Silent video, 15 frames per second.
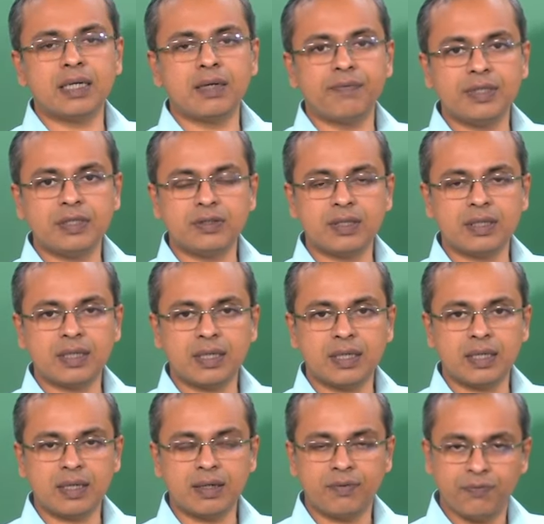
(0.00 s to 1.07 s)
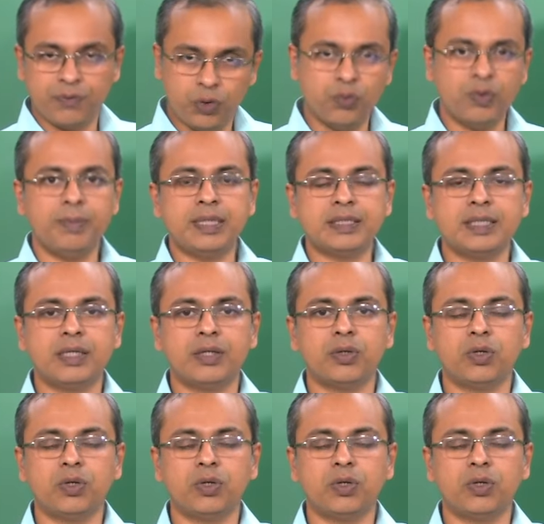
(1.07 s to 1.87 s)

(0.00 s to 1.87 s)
which you will measure in